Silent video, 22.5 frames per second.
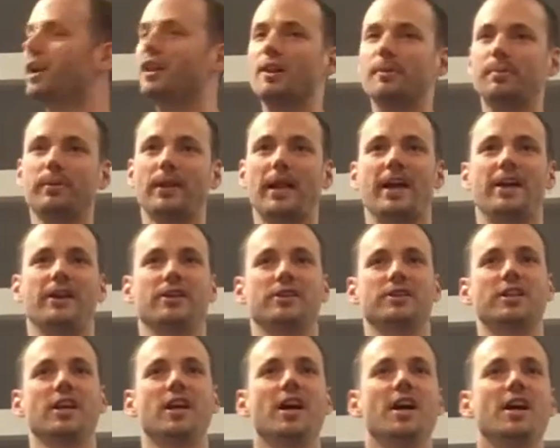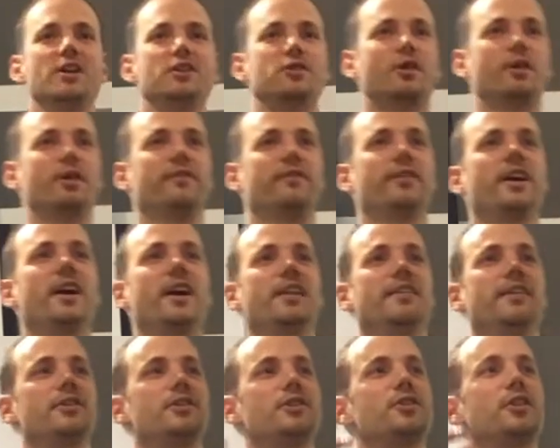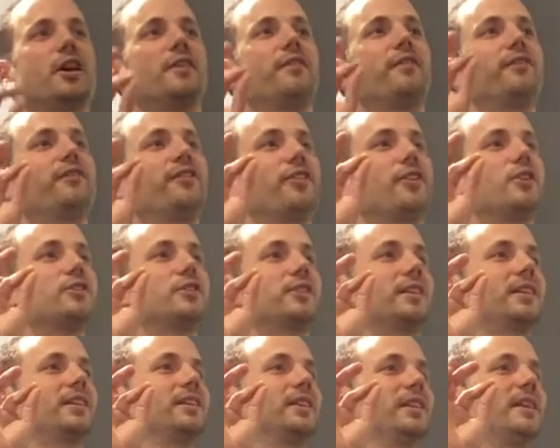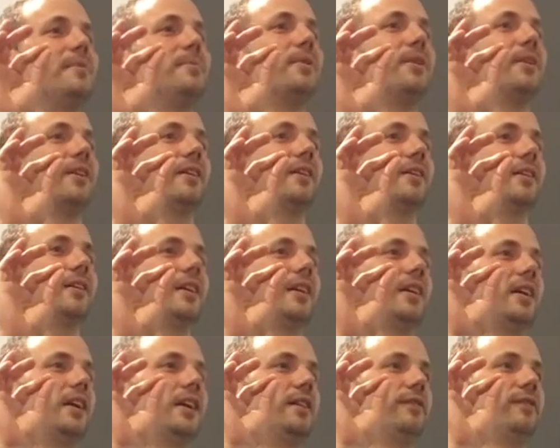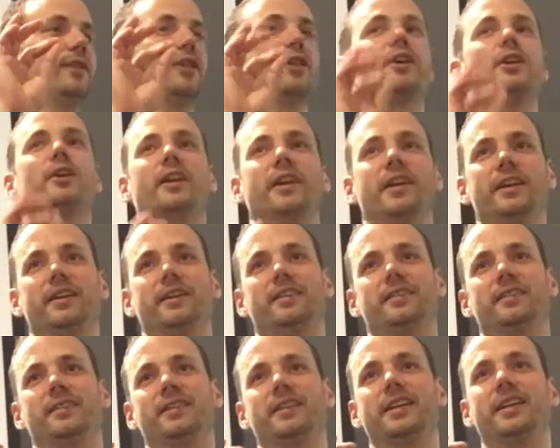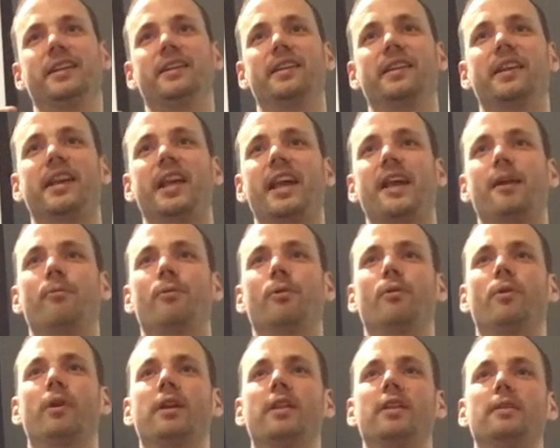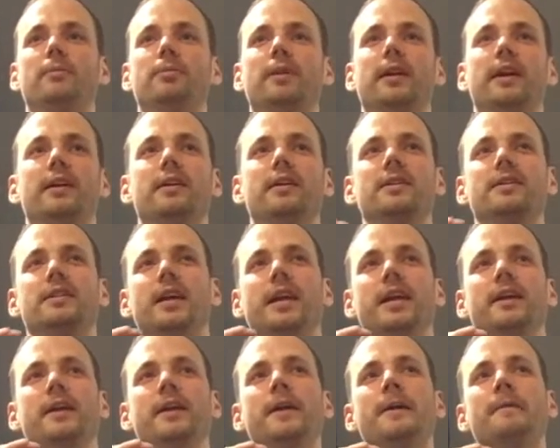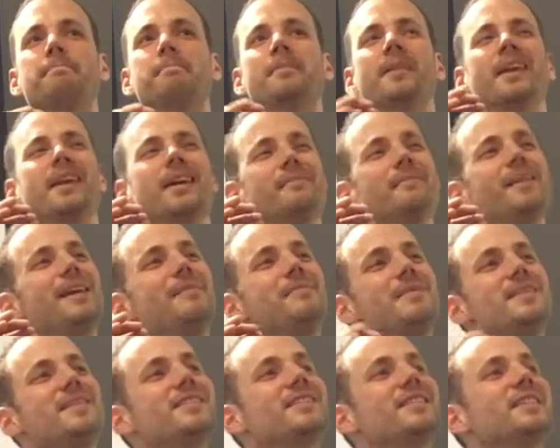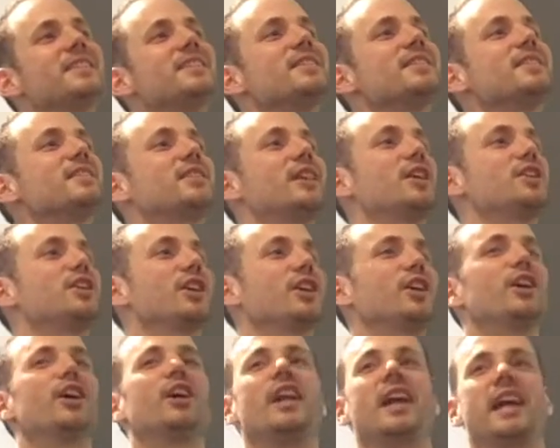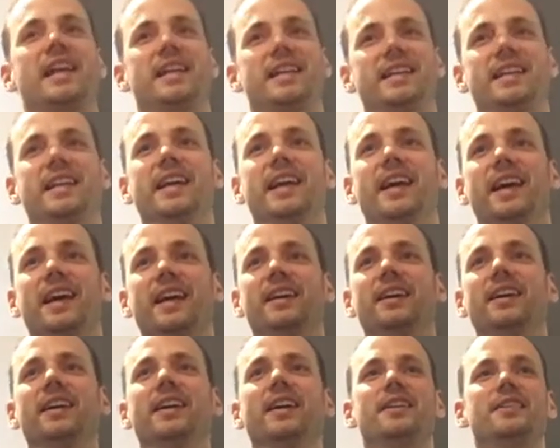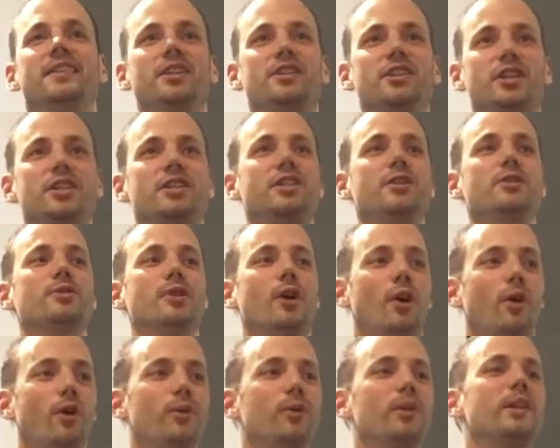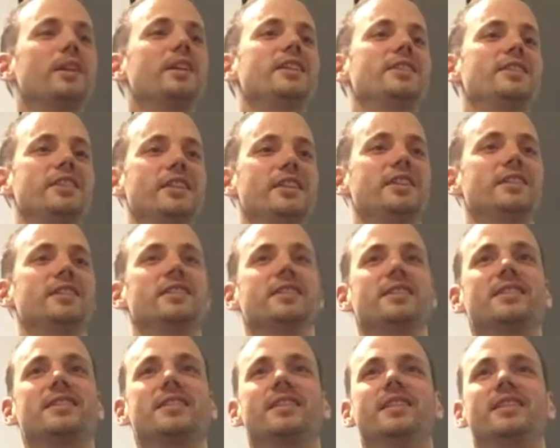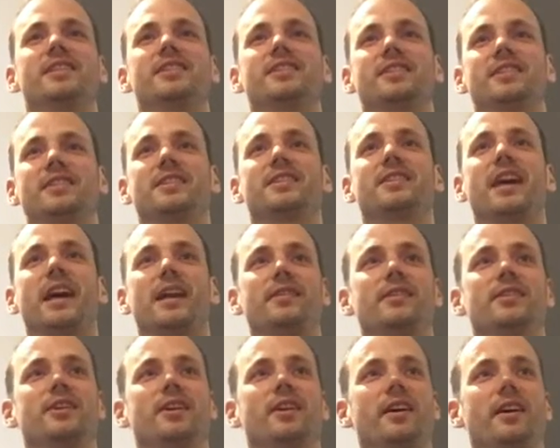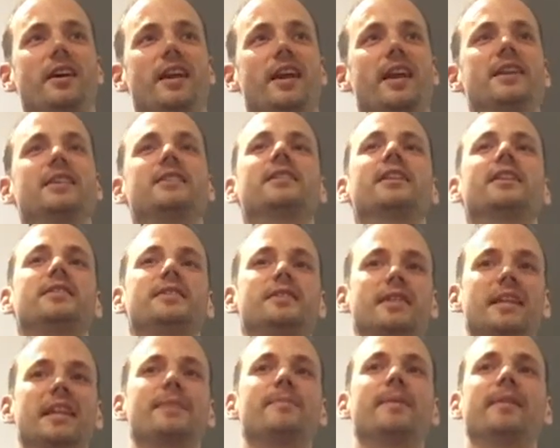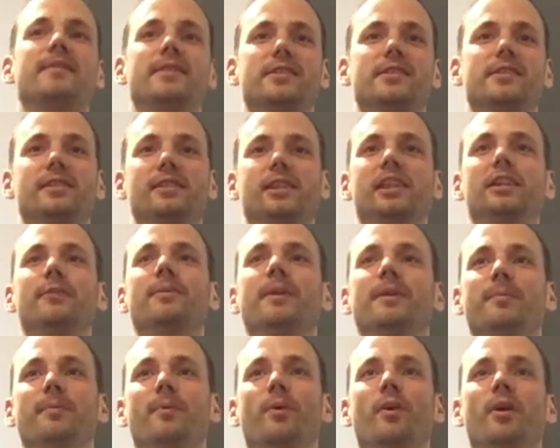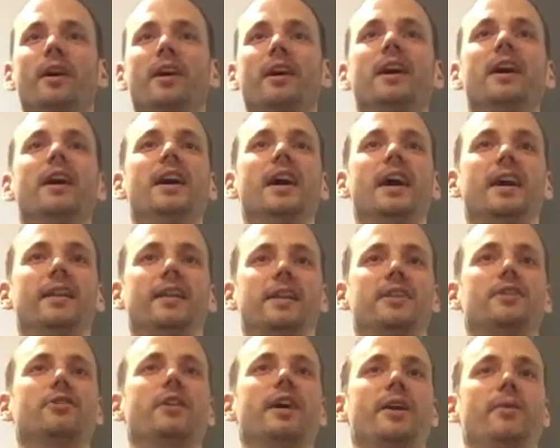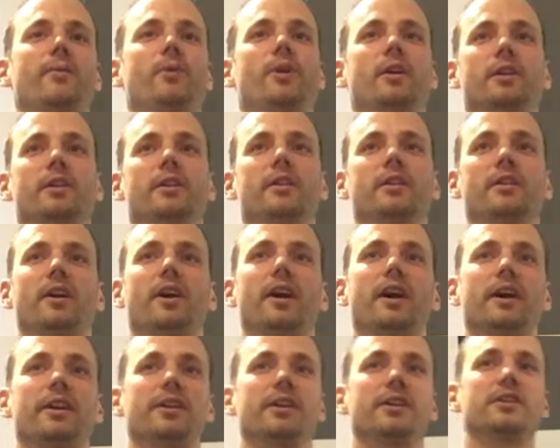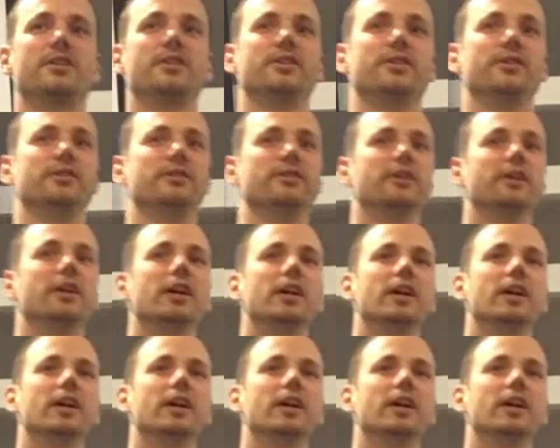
of the players, this is our first glimmer of learning in the game, where one of the players said, maybe this isn't such a good idea to just use only G's and C's to design these RNAs. Let's think about this a little bit more, and let's try and work a little harder to